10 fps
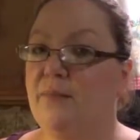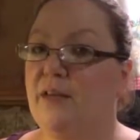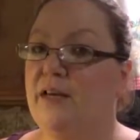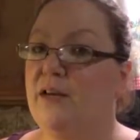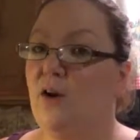
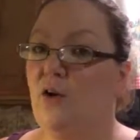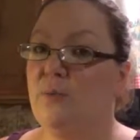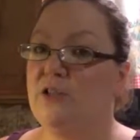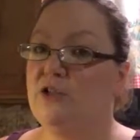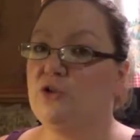an
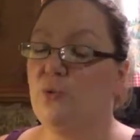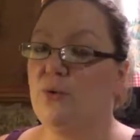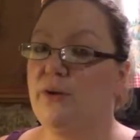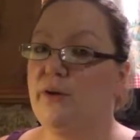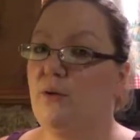Almond
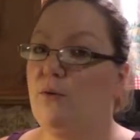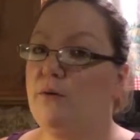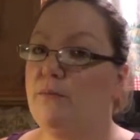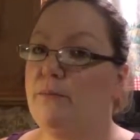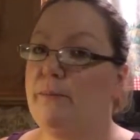Joy
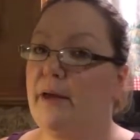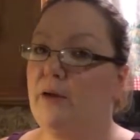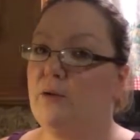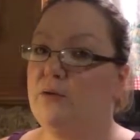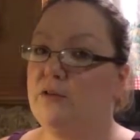or
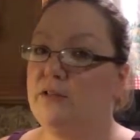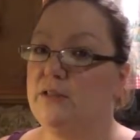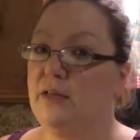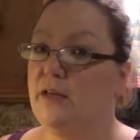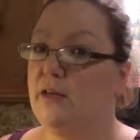Mounds
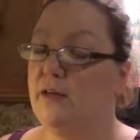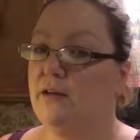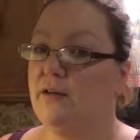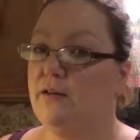cake.